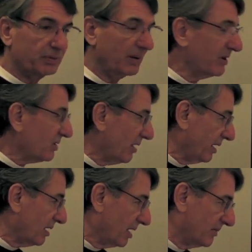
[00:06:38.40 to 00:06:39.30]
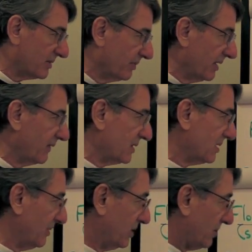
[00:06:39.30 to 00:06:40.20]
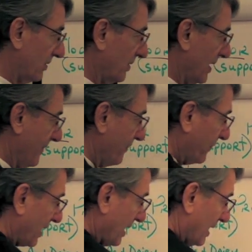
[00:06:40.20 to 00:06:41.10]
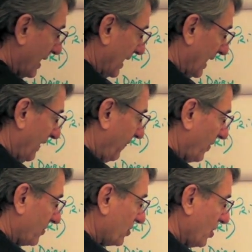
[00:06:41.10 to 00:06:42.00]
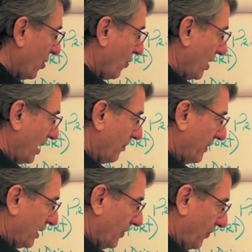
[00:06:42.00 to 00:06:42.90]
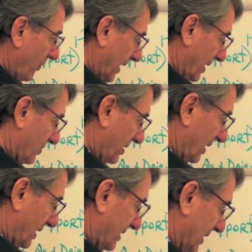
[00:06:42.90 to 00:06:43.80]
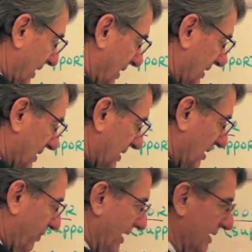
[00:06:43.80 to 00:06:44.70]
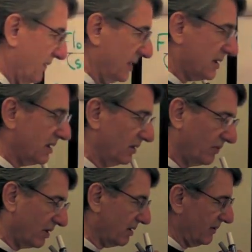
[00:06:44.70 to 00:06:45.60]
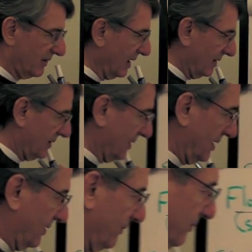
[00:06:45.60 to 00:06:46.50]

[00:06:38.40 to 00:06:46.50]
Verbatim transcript: Pretty much all economists believe this to be true. That if there was no minimum wage, then let's say this is the price of unskilled workers. Say it's $7,